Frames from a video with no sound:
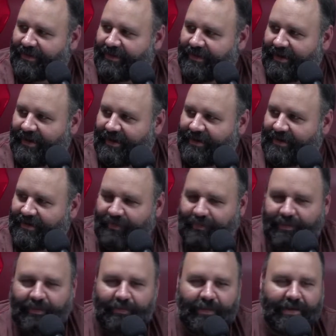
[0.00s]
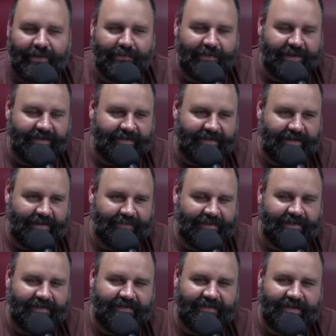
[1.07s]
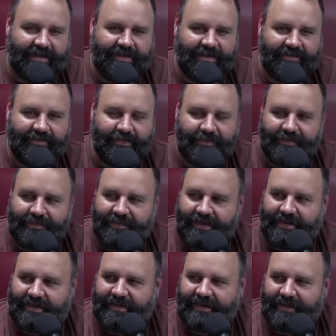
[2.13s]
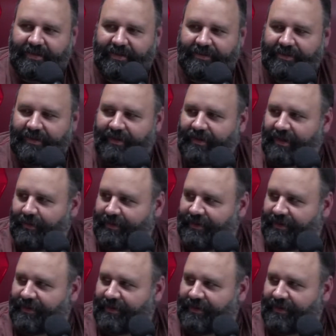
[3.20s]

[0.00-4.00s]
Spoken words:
Yeah, I think it's a real Wild West competition. I think it's cool. I think it's like an all-star competition.